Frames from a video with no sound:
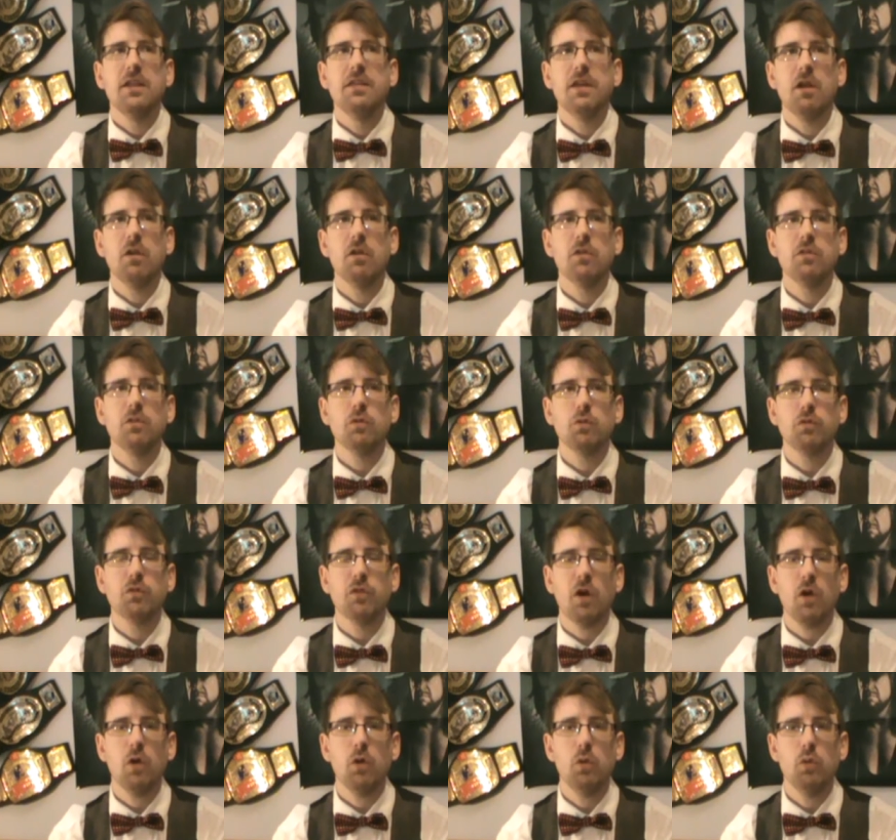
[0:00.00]
There is
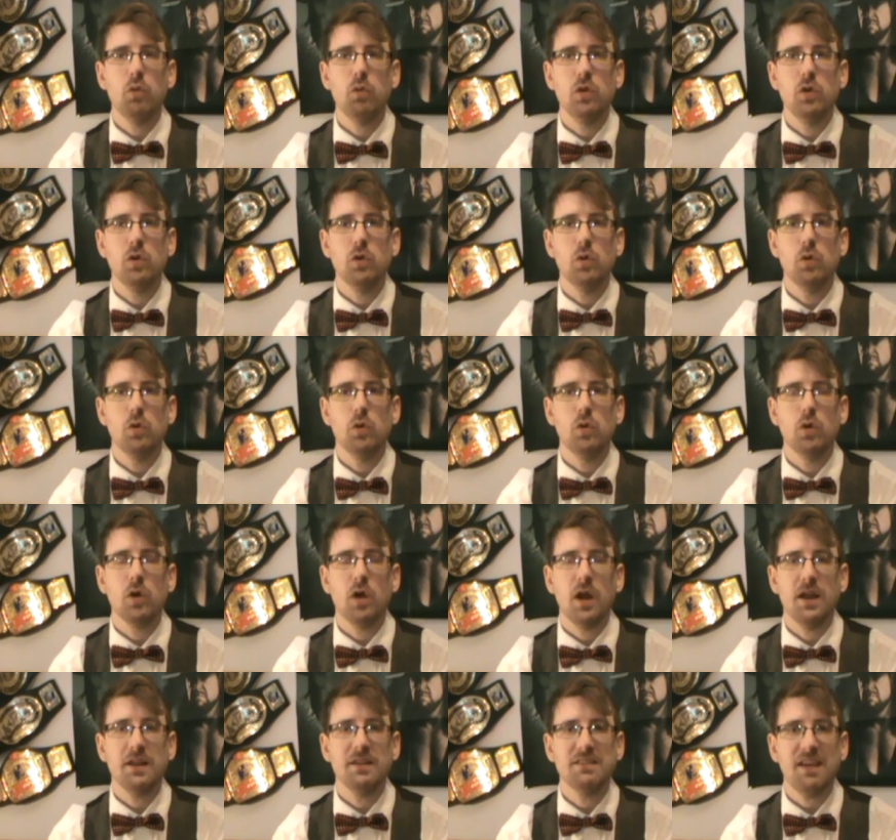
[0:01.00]
also your
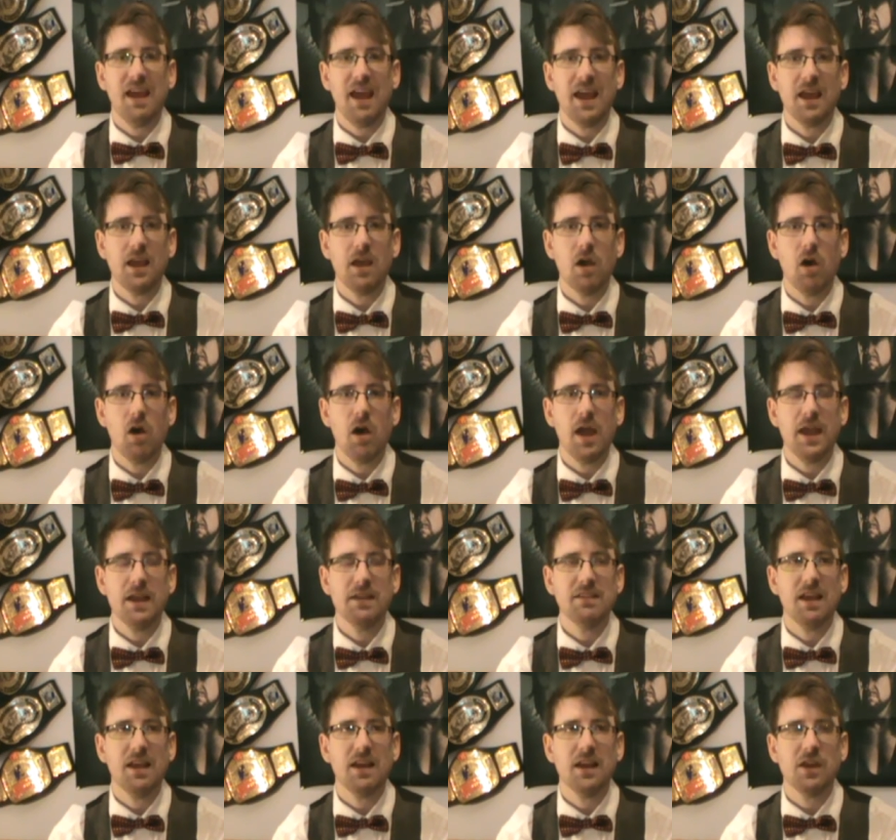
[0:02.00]
kind of tech guy,
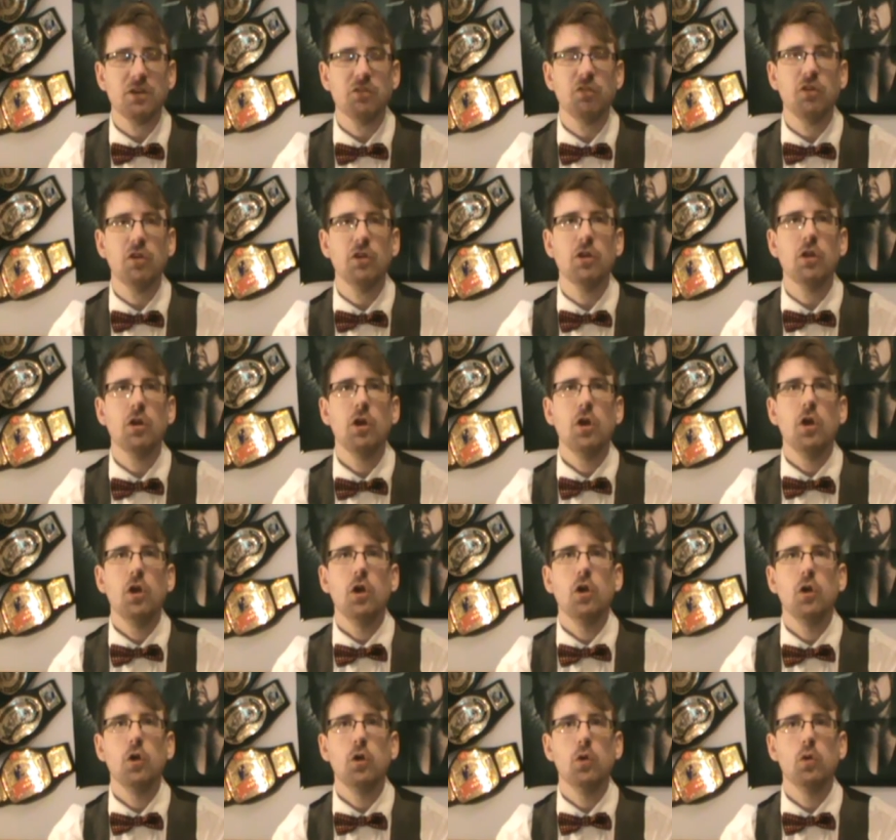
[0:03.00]
technician,
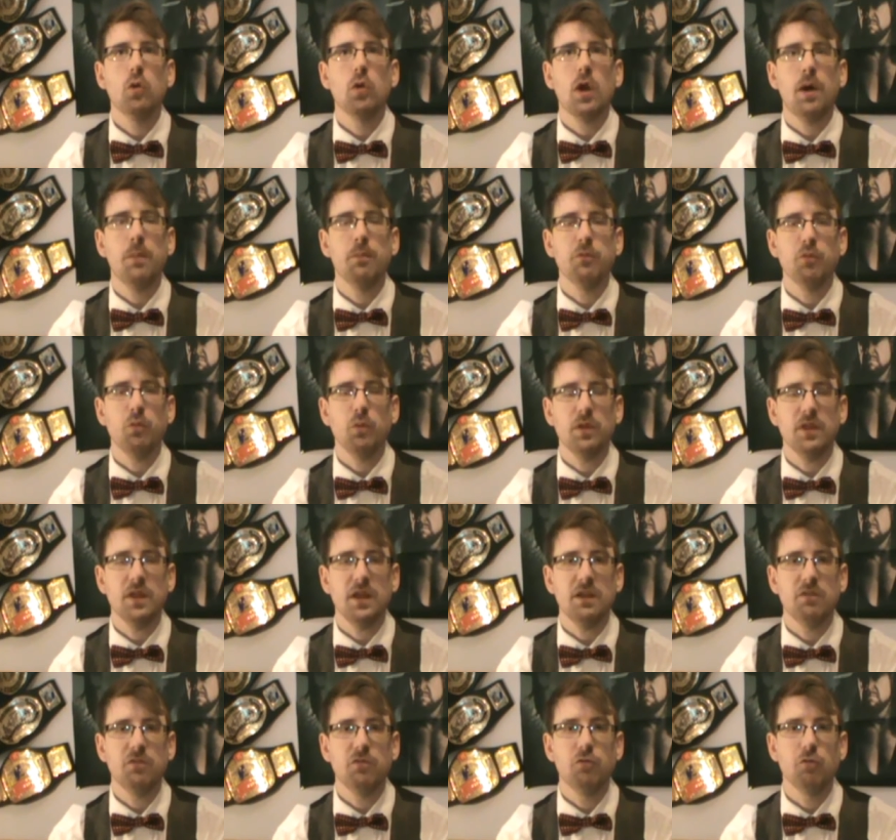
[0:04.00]
who comes with
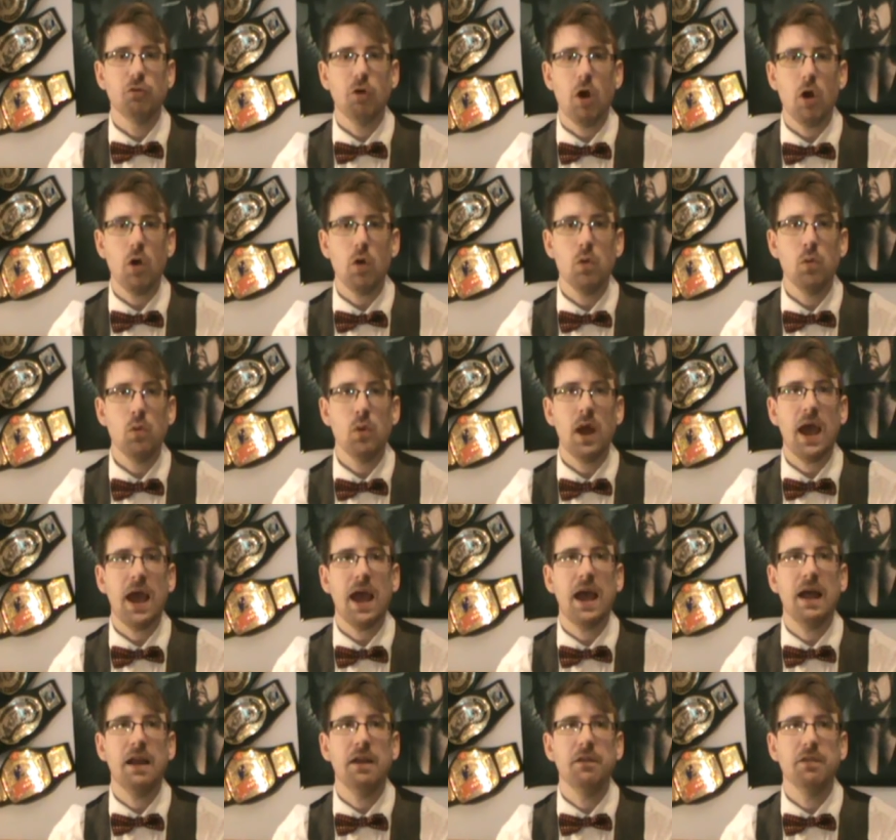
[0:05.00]
this drone,
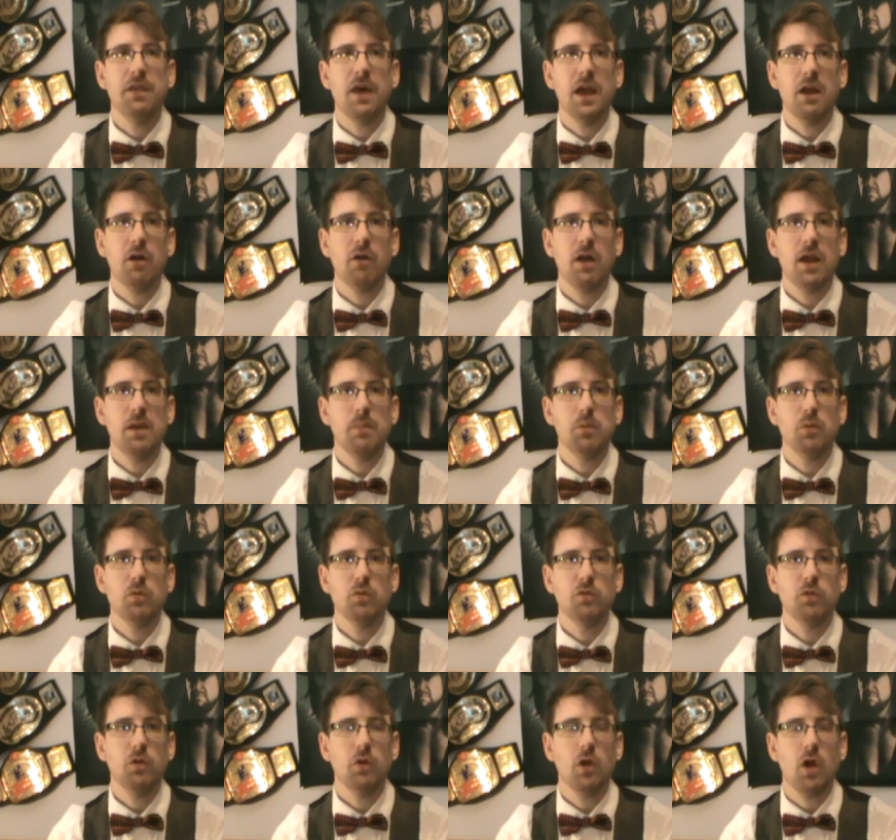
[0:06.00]
and they are able
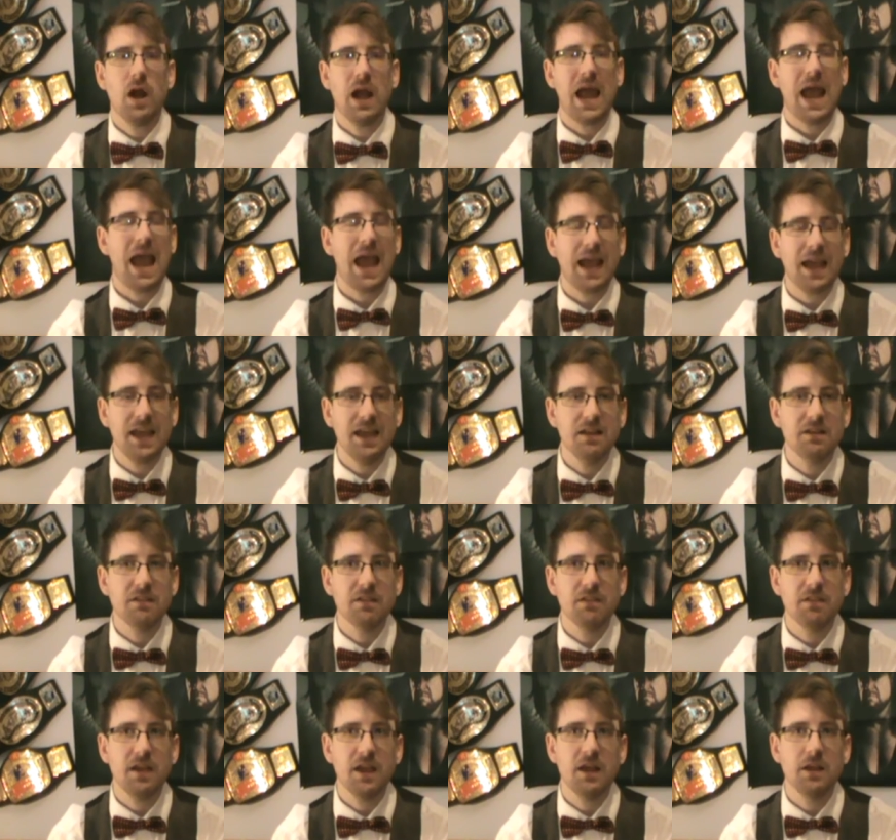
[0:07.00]
to kind of hack
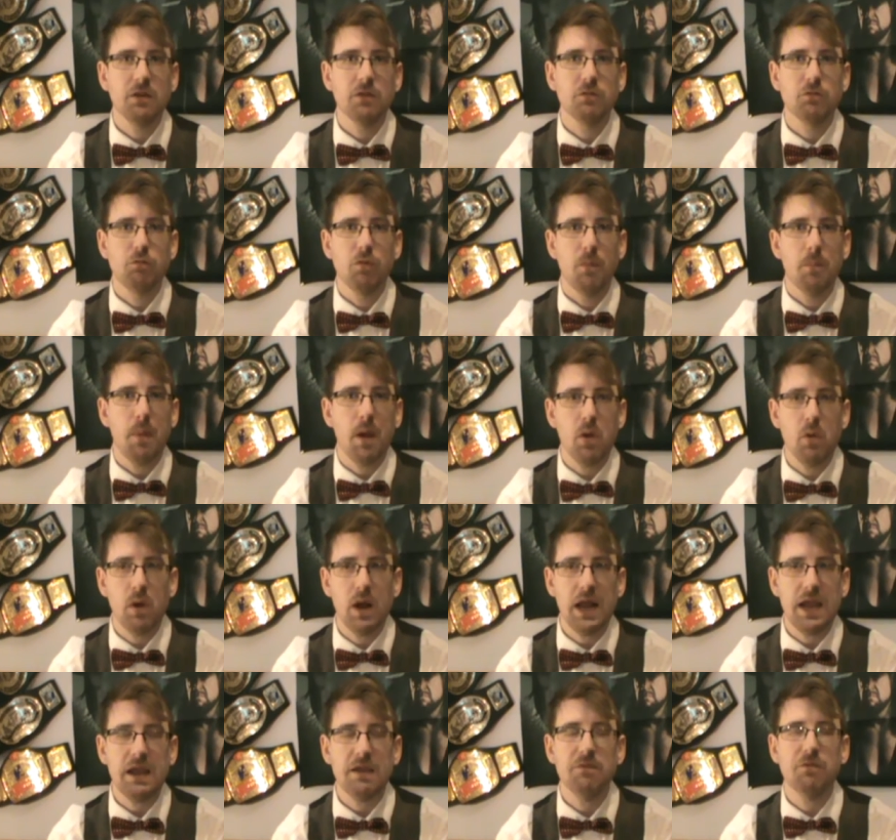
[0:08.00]
into things
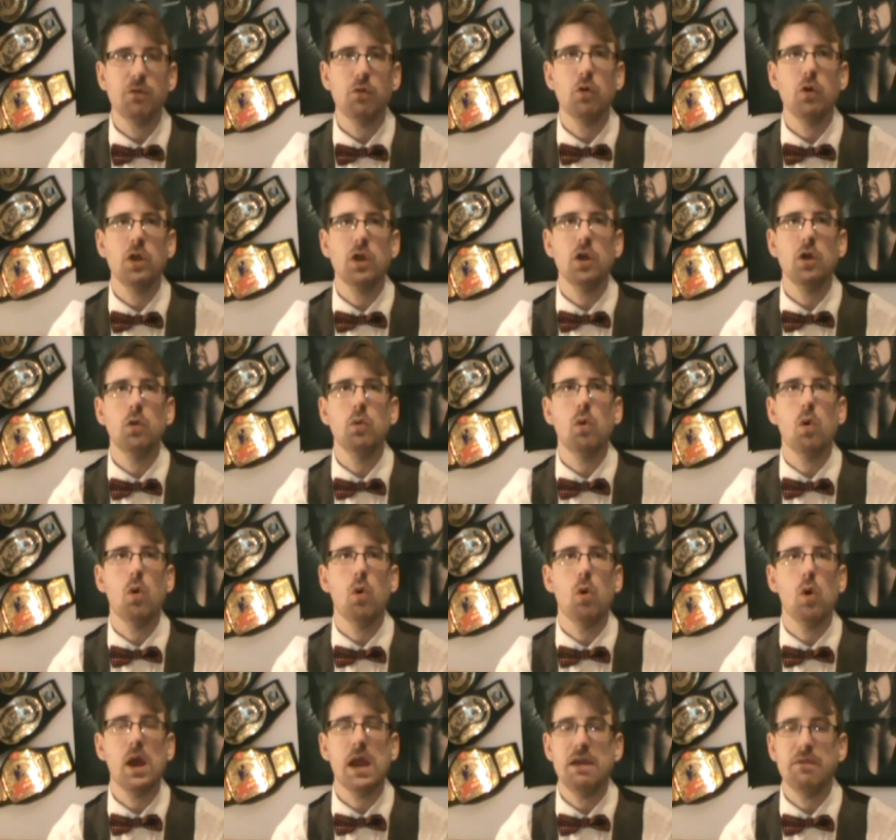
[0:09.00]
remotely for you,
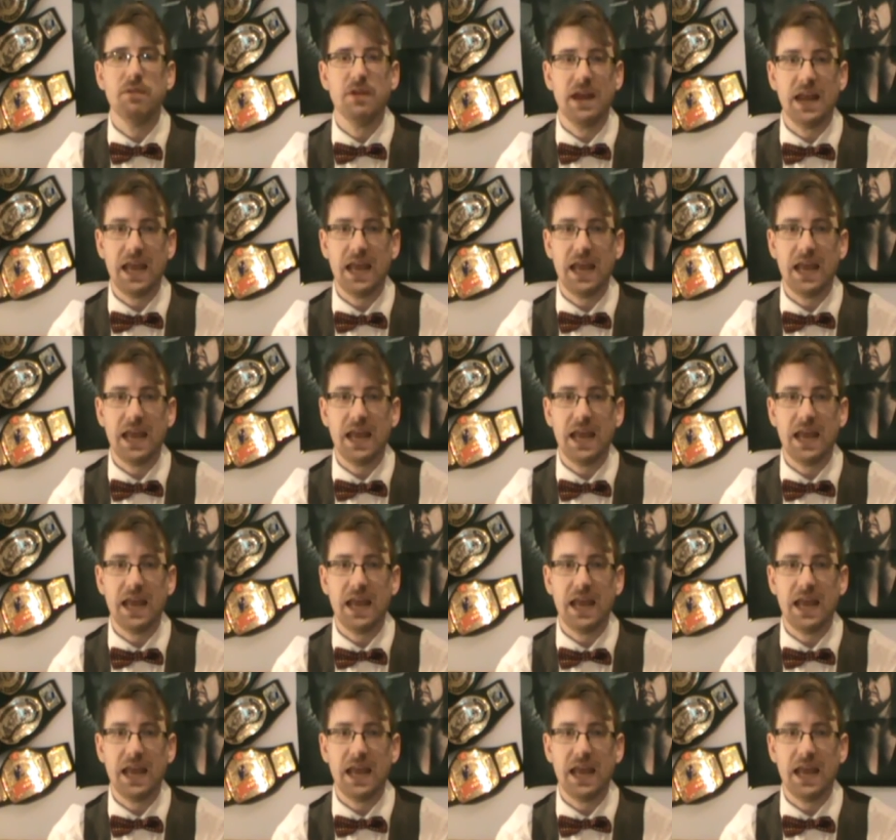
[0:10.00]
or even